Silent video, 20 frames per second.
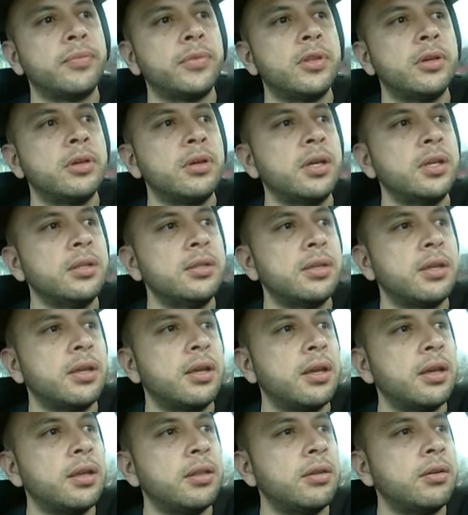they'll get
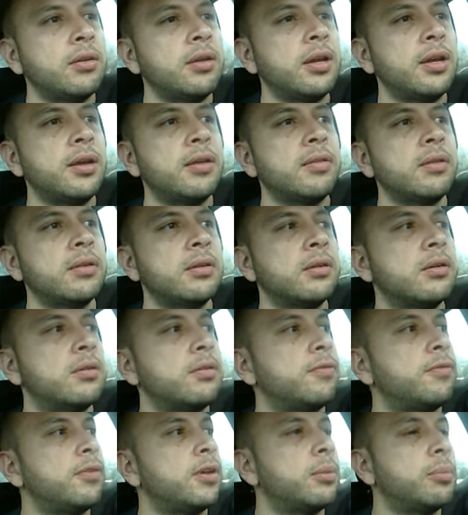together and have their
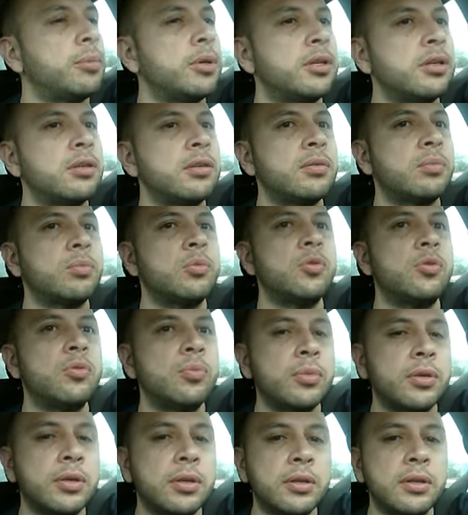little feminist
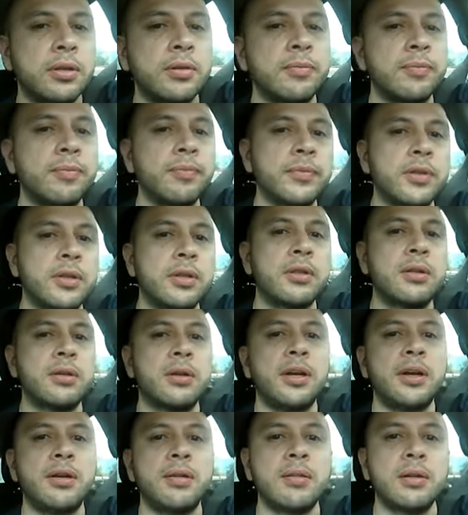movement, and they'll
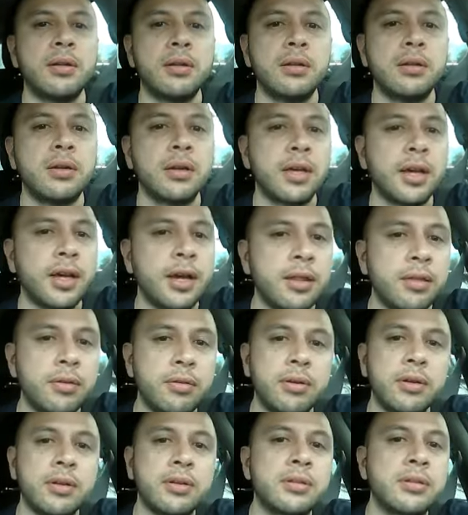have their little
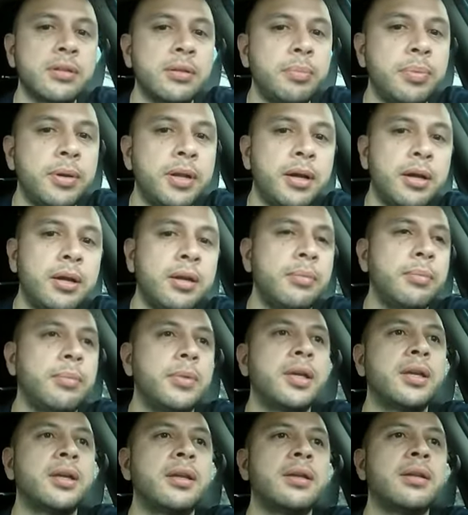gatherings to plot on
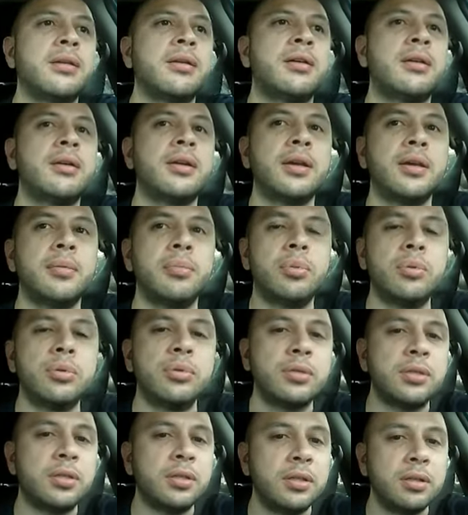men and all that
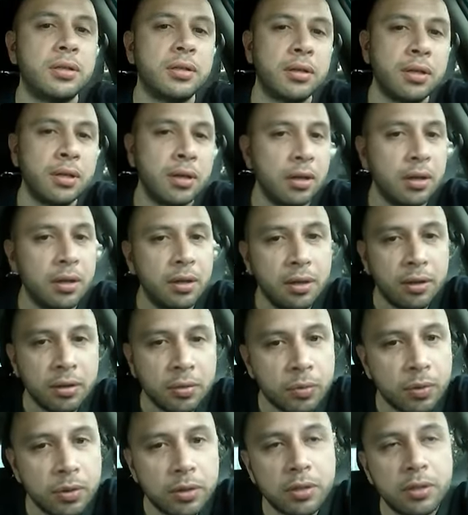bullshit,
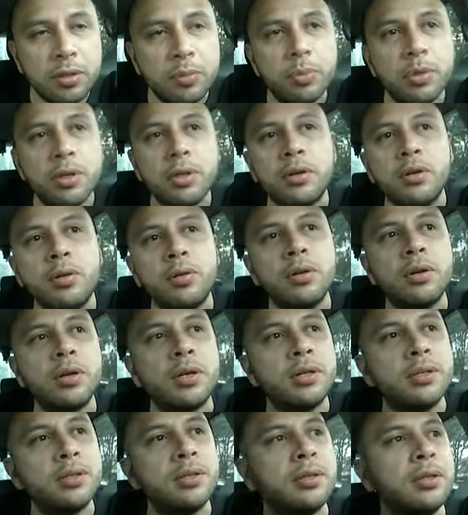which has been going
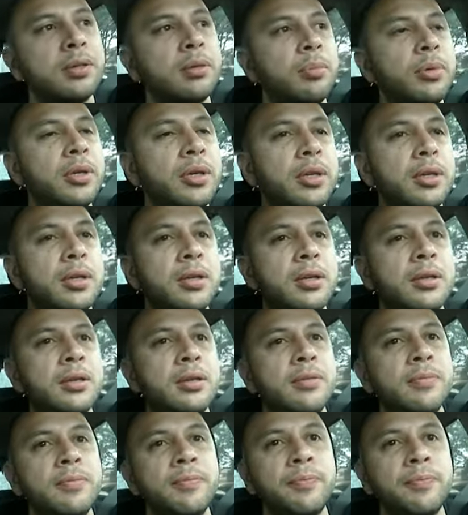on since the beginning.